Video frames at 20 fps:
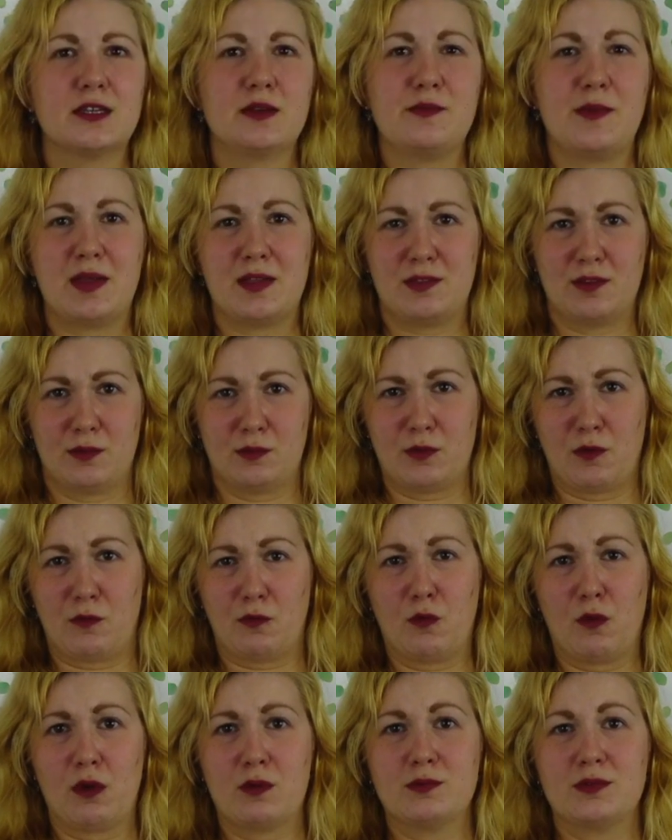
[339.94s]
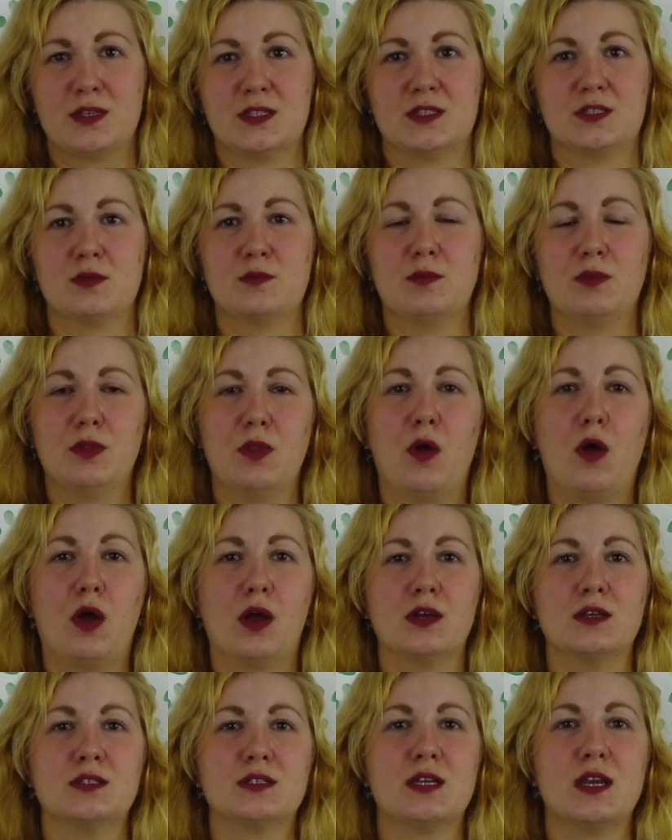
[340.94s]
made some reforms and some
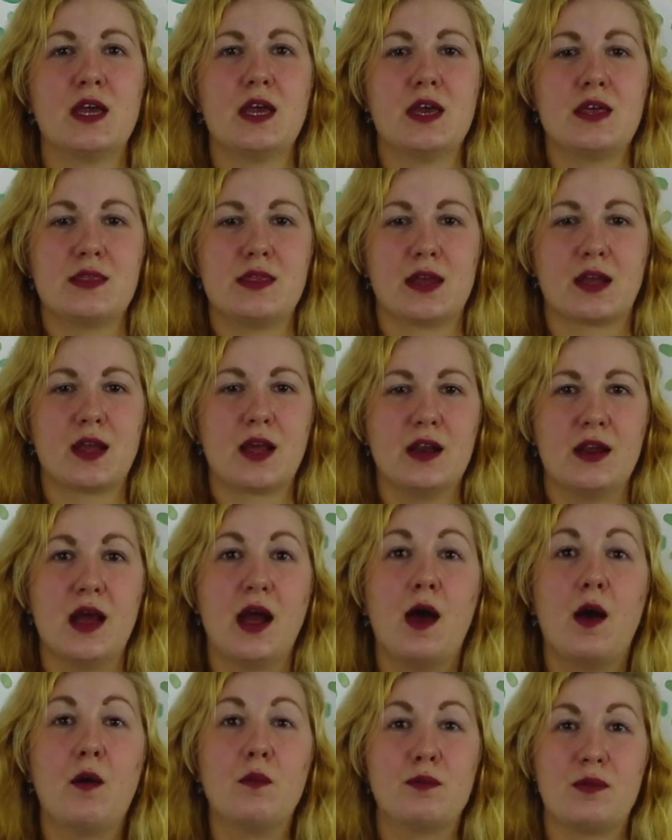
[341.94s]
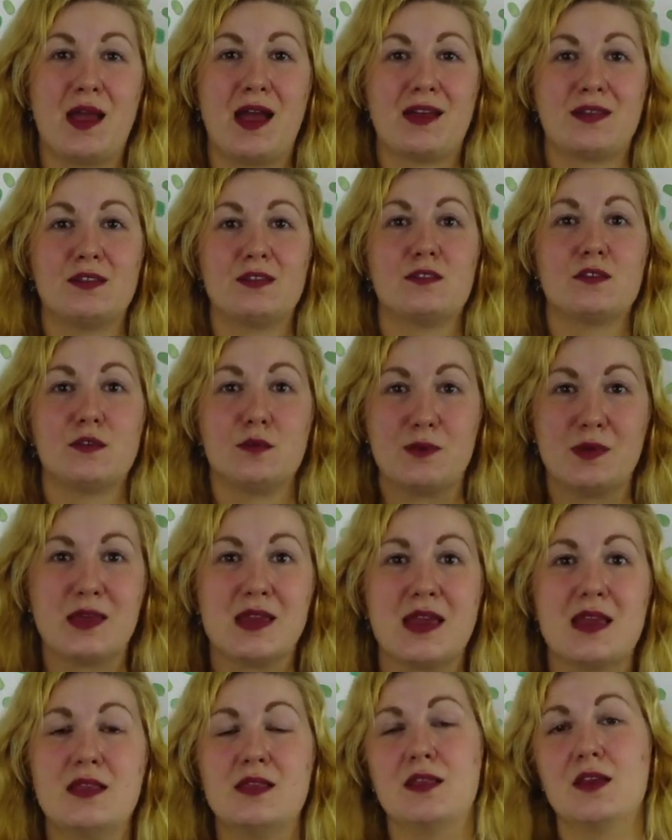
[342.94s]
laws that kind of helped Athens to
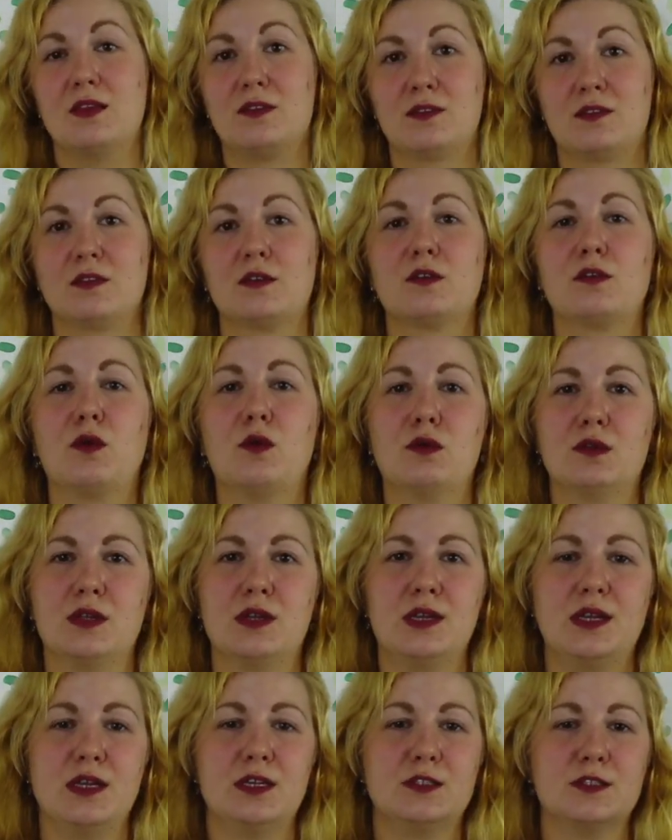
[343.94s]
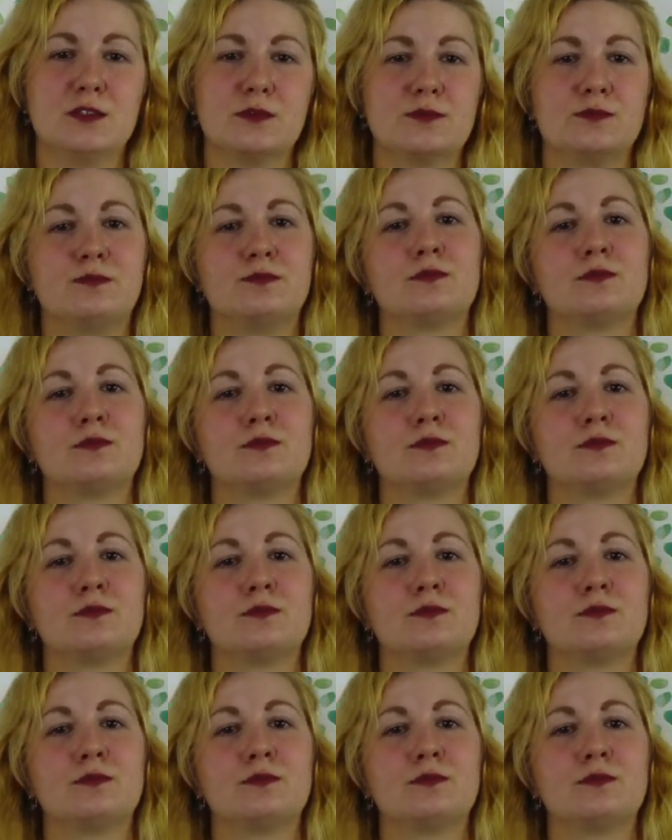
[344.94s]
begin this golden age.